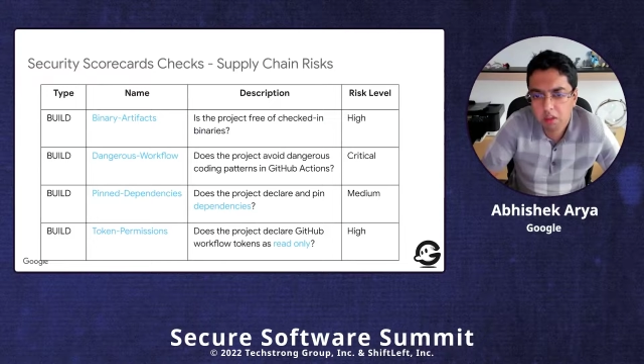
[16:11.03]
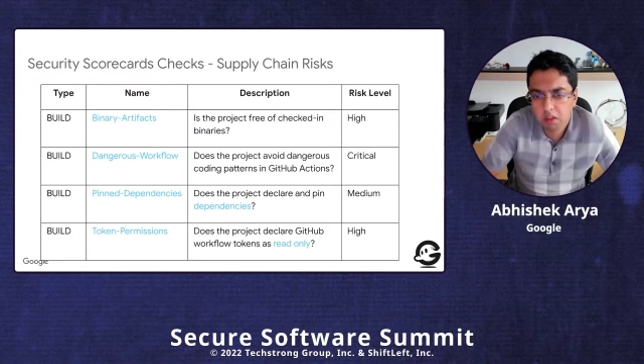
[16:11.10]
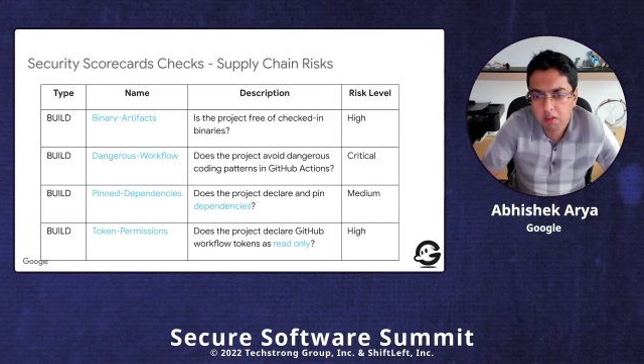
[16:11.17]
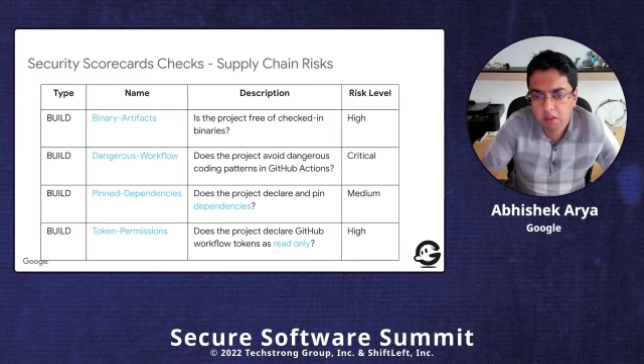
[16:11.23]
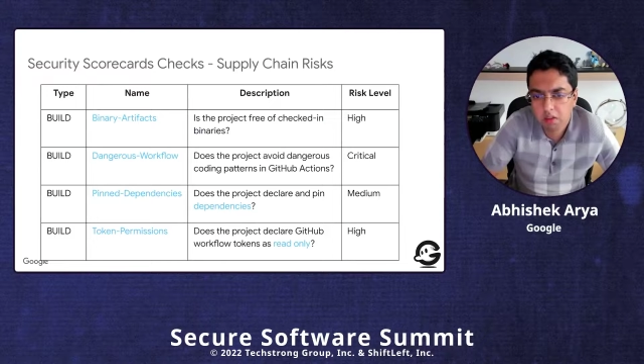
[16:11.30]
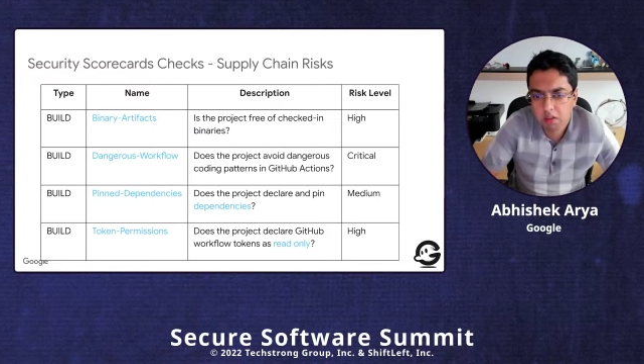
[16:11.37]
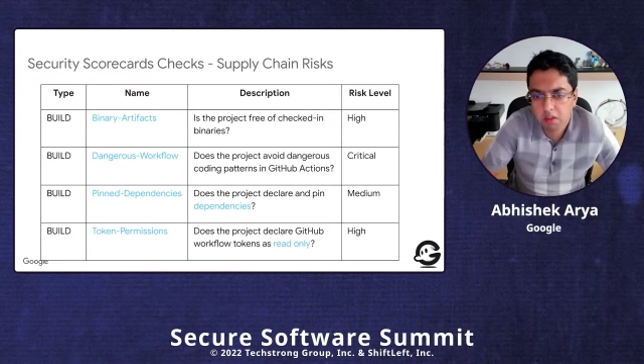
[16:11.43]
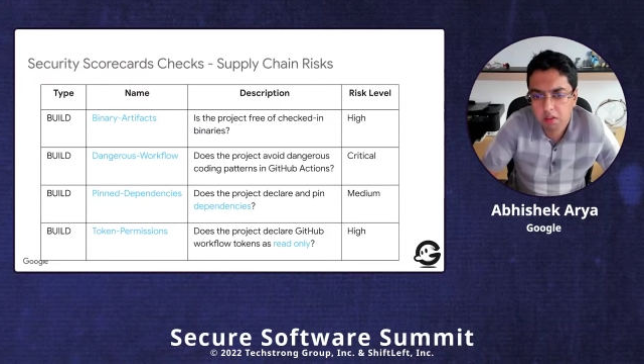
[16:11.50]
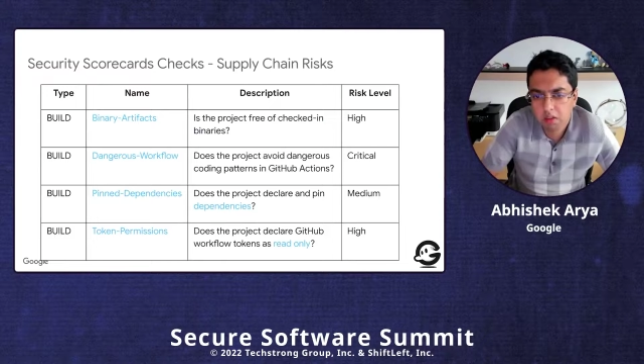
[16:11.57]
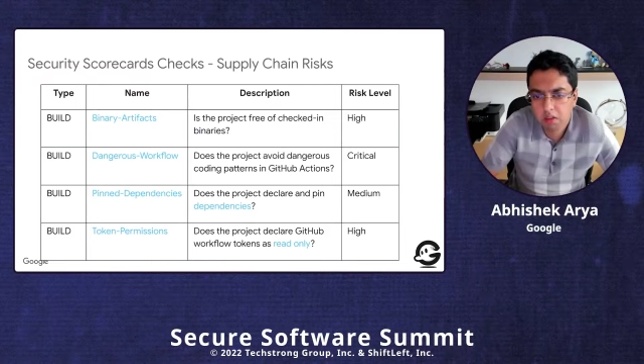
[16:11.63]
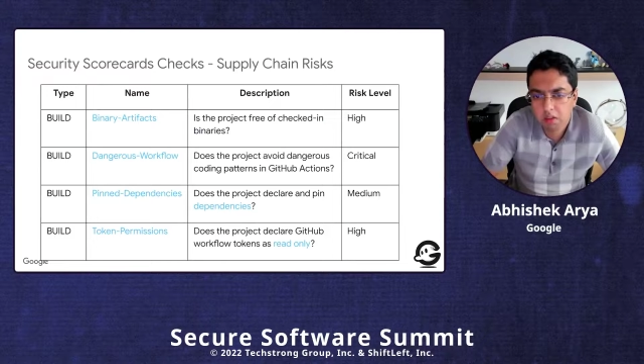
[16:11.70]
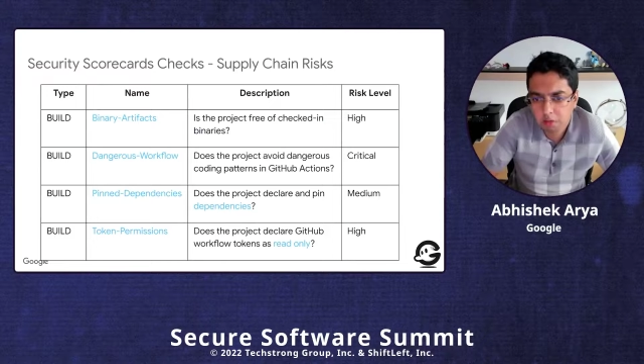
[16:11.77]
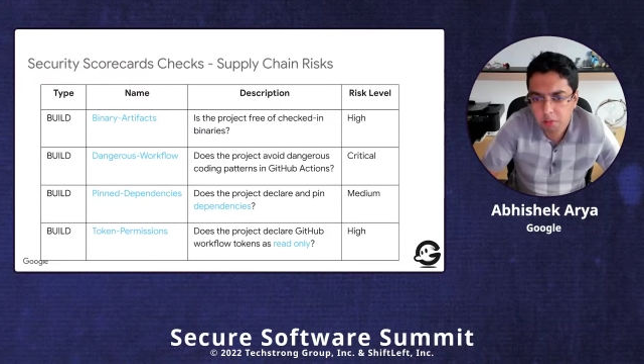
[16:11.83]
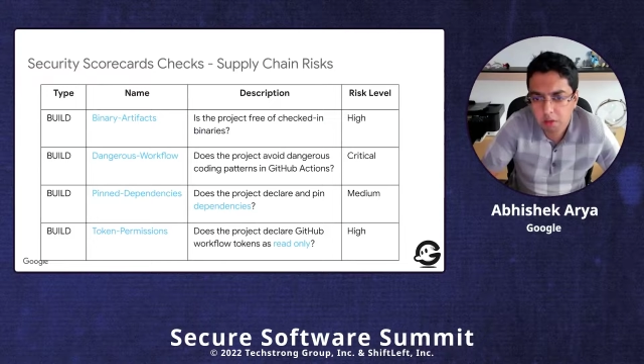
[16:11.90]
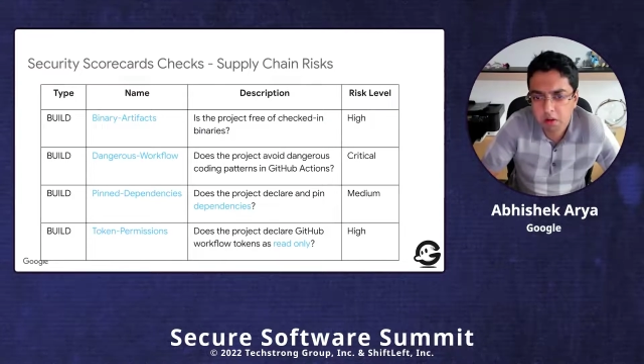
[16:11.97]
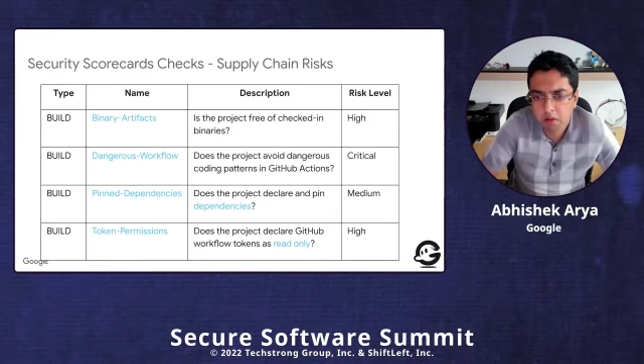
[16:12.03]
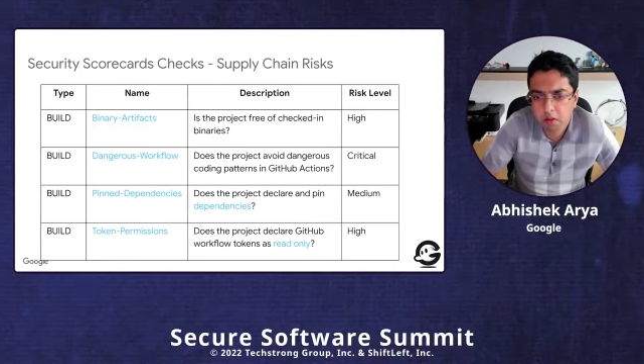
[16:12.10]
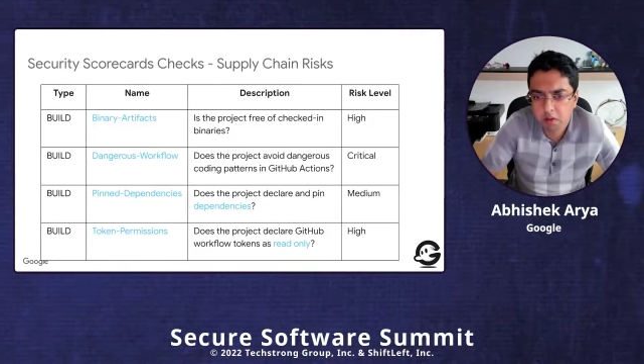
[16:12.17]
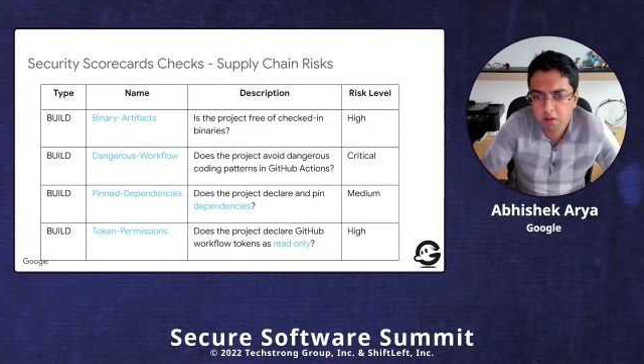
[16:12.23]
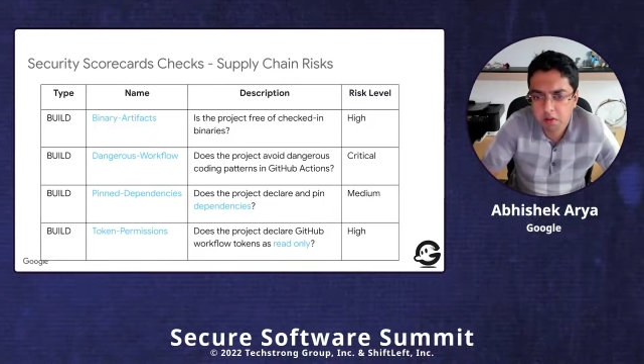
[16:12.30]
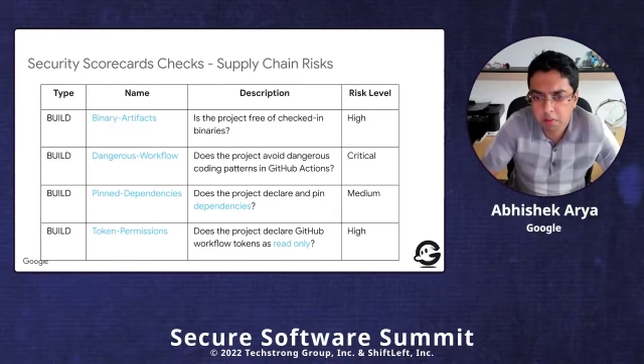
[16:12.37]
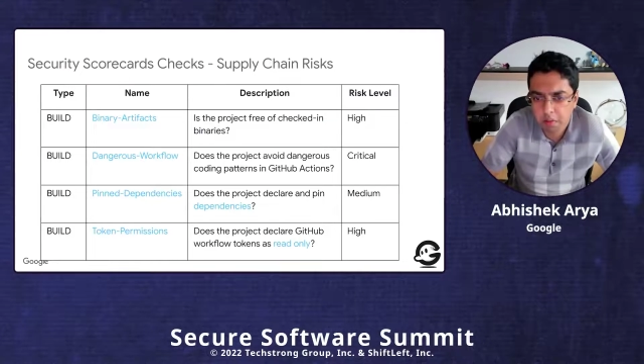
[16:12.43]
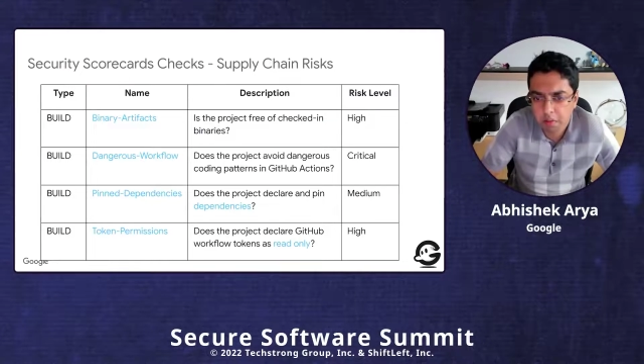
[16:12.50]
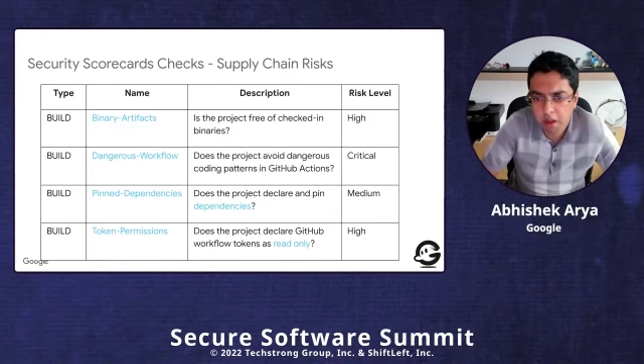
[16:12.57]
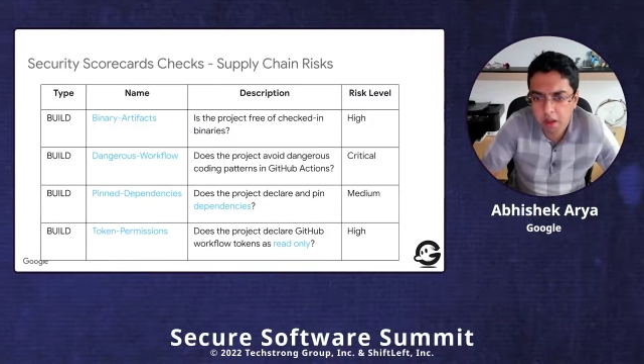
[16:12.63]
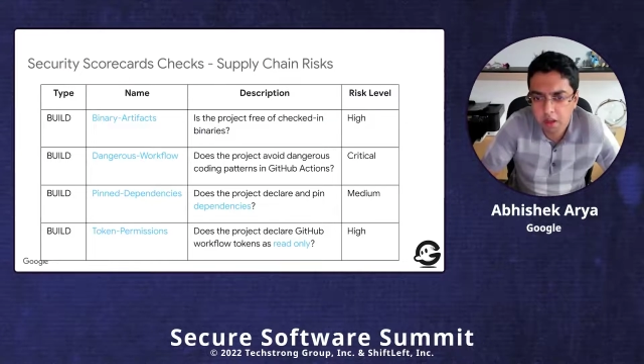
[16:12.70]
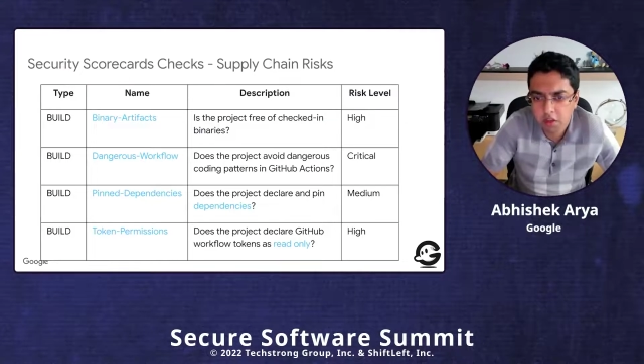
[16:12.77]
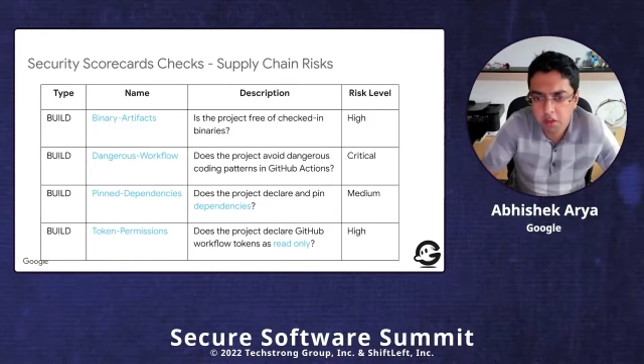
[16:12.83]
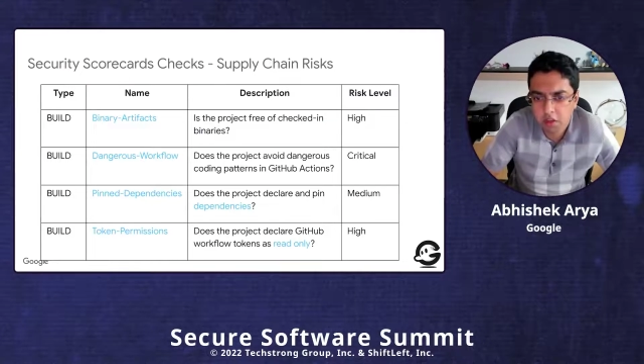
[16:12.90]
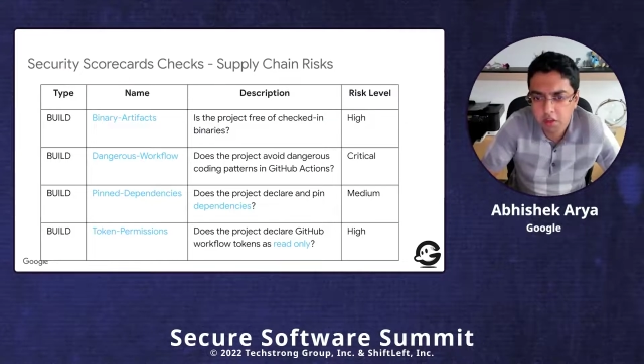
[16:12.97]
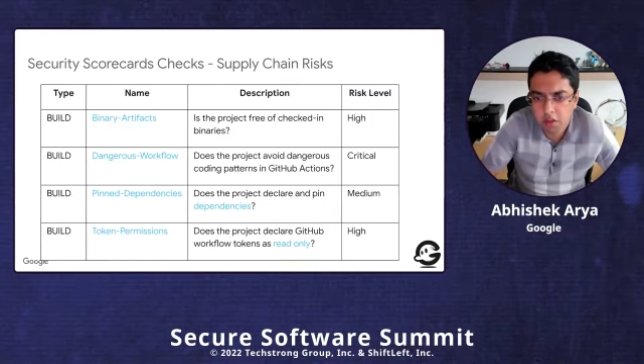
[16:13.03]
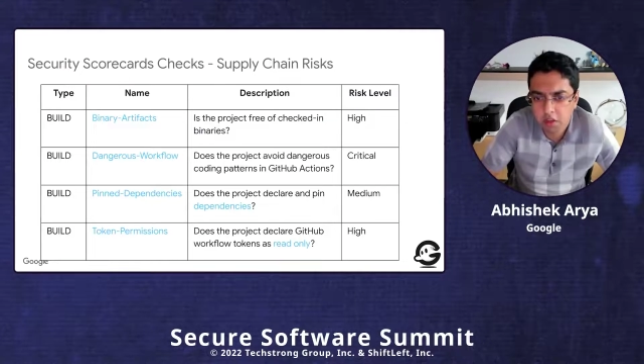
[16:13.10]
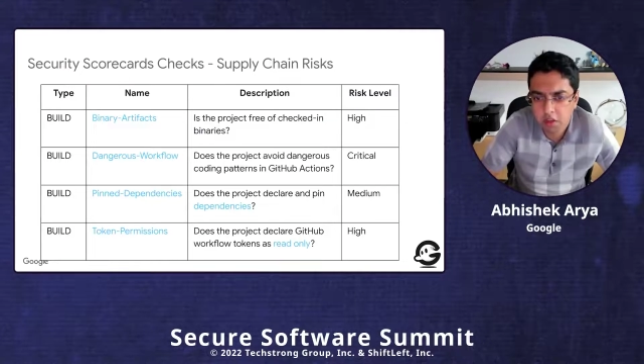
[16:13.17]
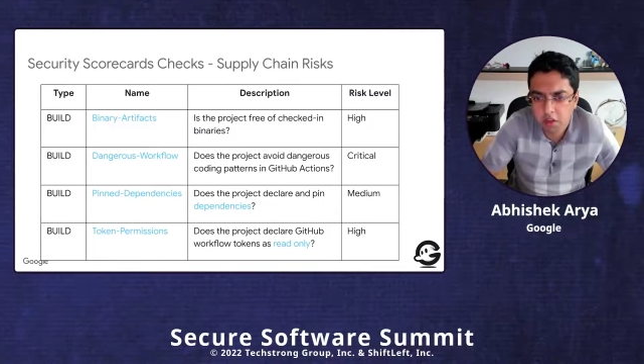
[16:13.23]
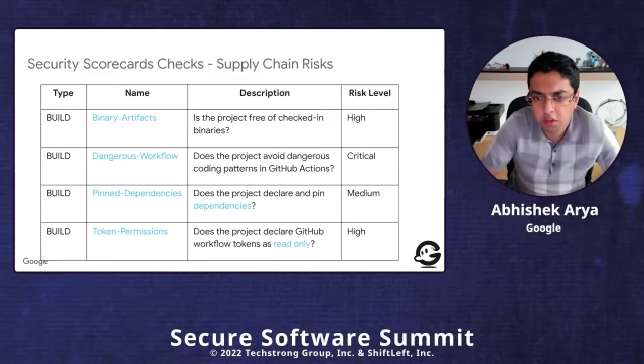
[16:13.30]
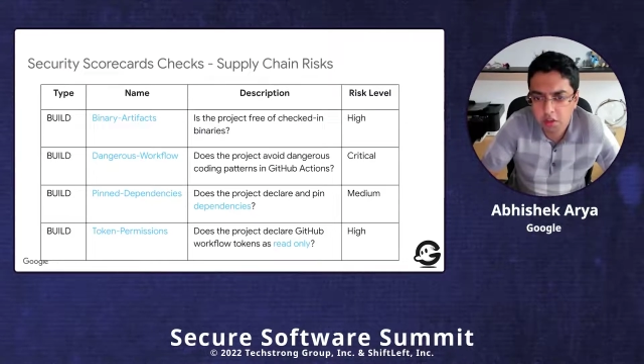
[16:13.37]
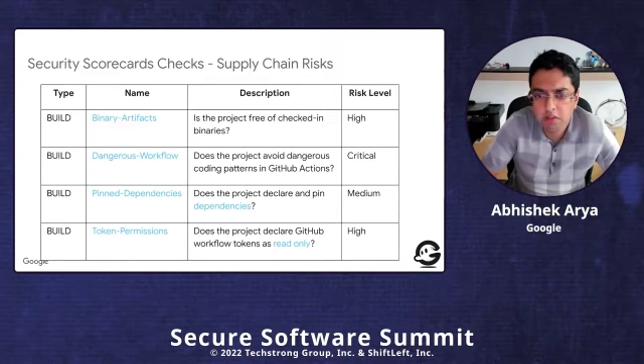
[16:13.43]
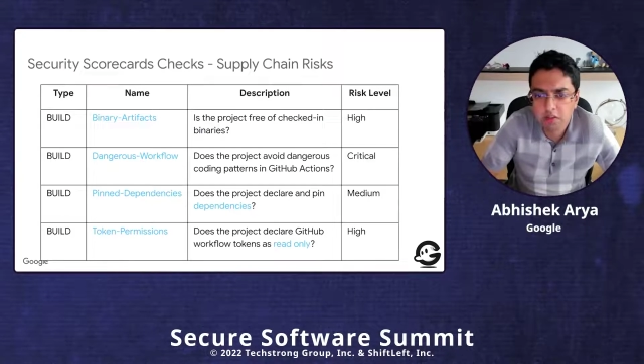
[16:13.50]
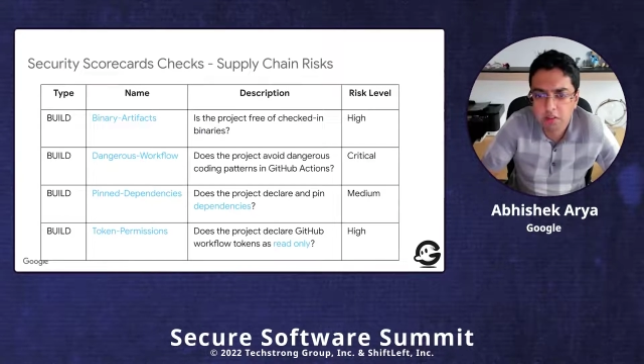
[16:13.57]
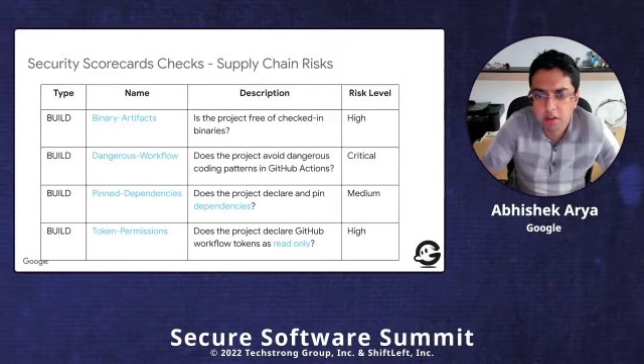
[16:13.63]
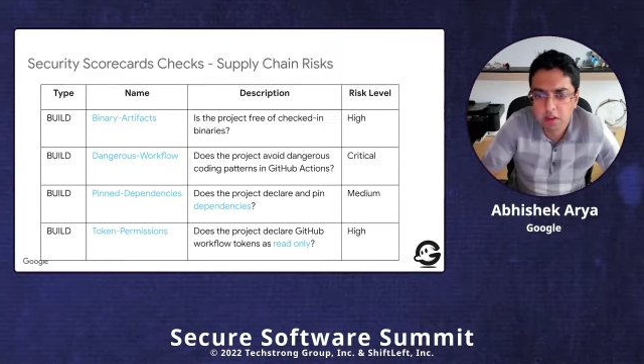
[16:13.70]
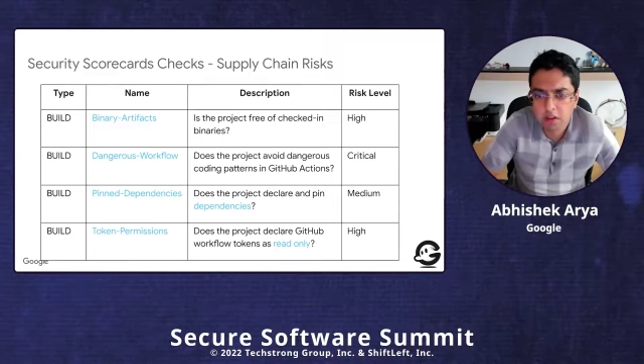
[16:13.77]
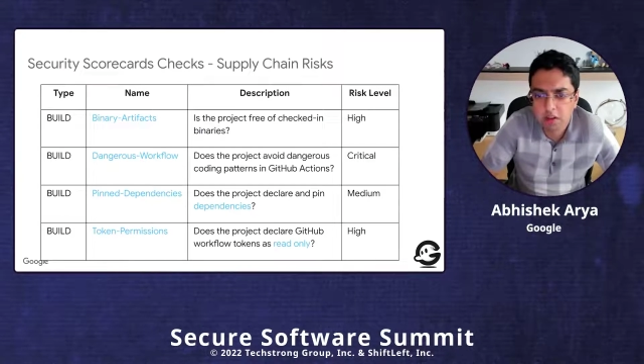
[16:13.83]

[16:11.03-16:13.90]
The second aspect of the supply chain risk